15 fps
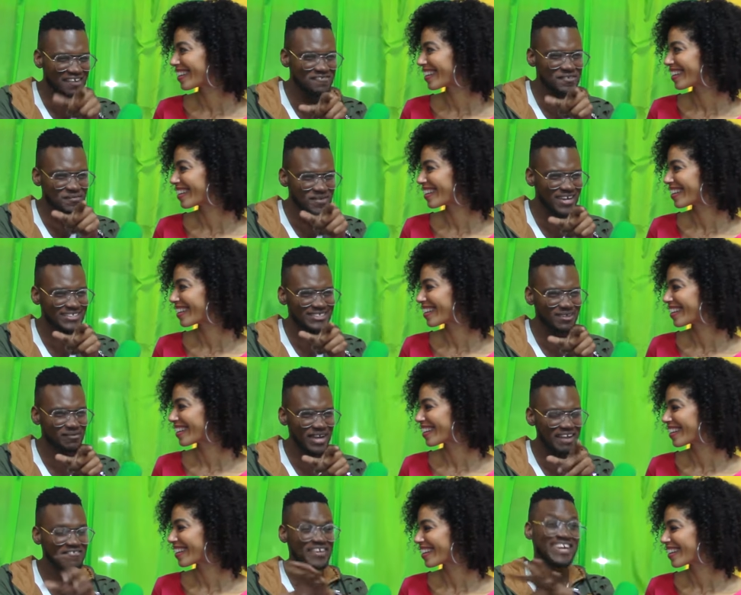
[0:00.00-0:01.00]
Speaker 1: have to be on
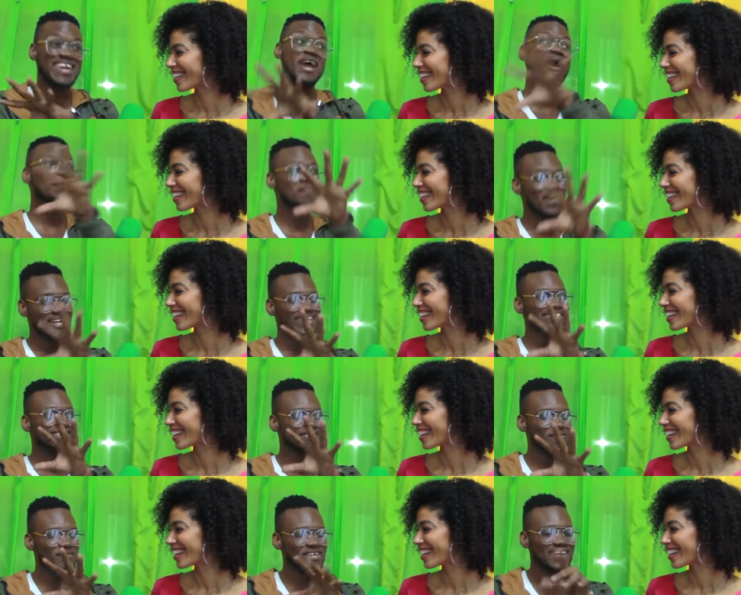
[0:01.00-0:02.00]
something. Like, if the Caribbean
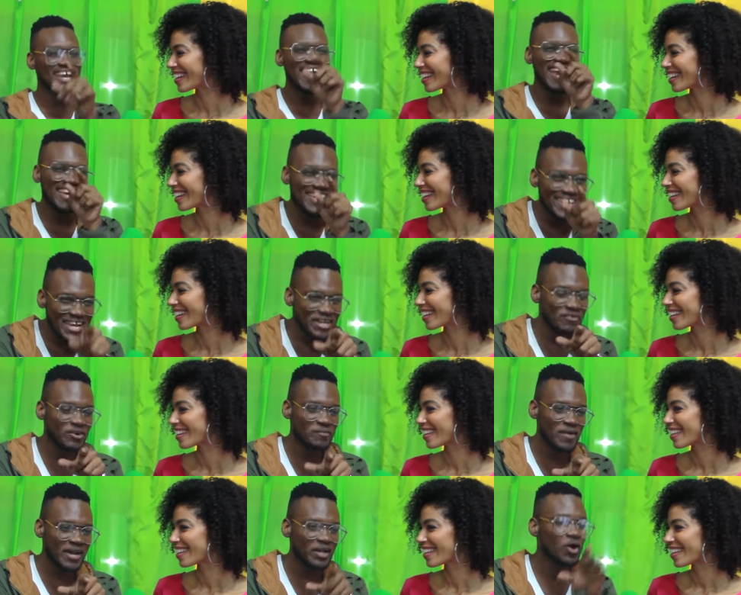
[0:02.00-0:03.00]
did something, Yendi
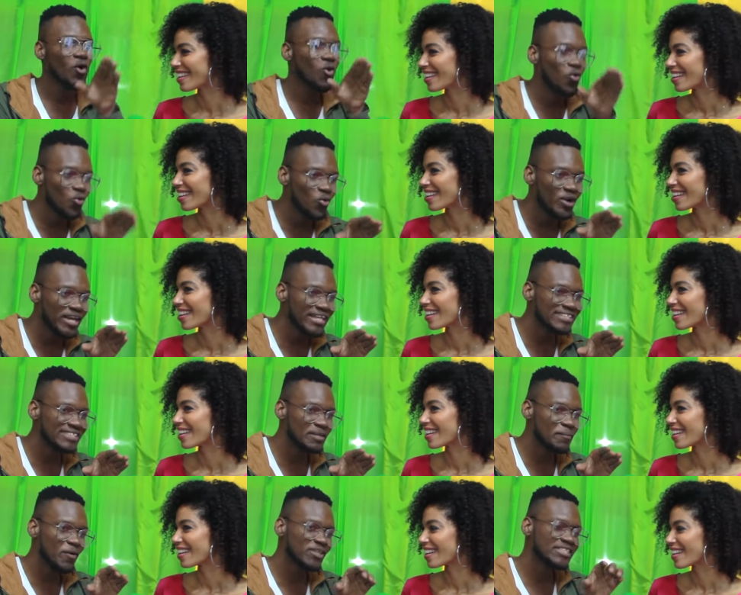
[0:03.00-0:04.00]
would be on it. Who
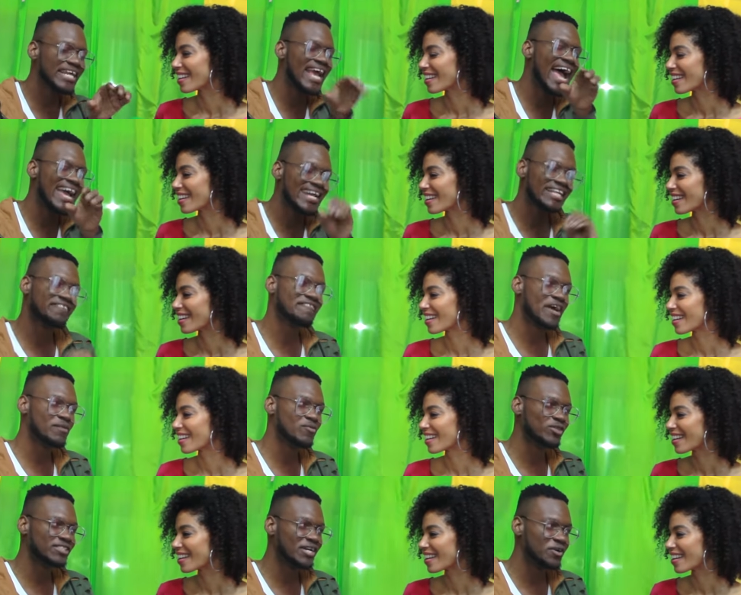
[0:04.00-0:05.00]
is the person that you
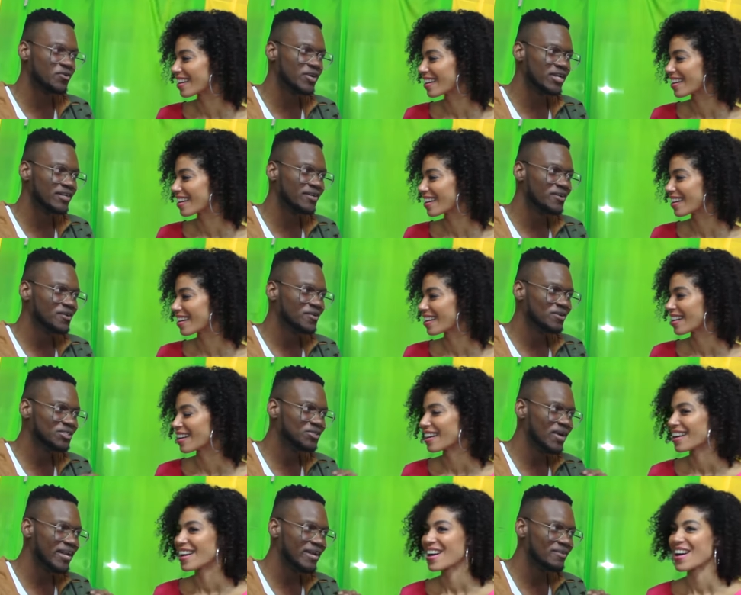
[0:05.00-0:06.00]
identify the most on The Real?
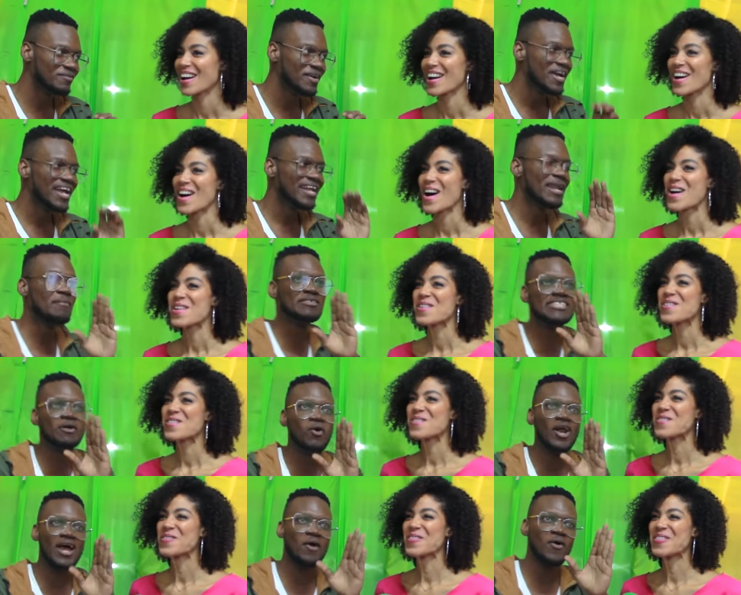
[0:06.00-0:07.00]
Which one of them? Let me
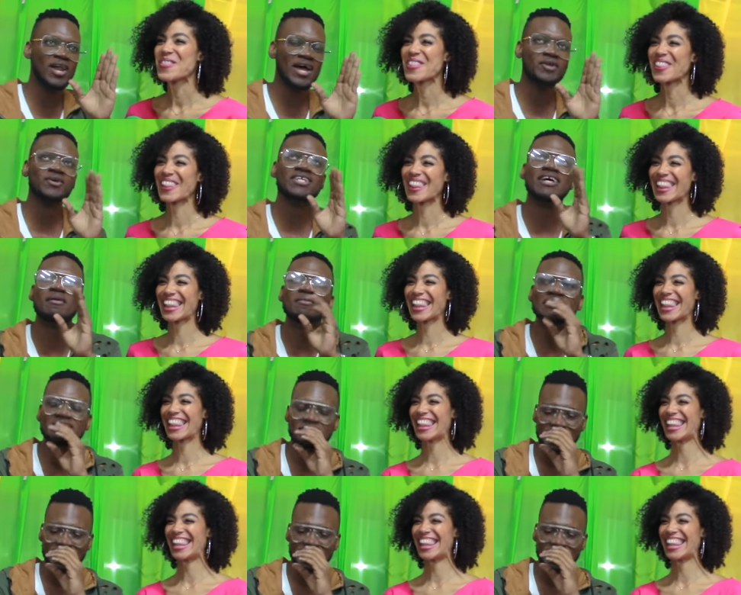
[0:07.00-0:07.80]
see. Hola, hola. Don't tell me. See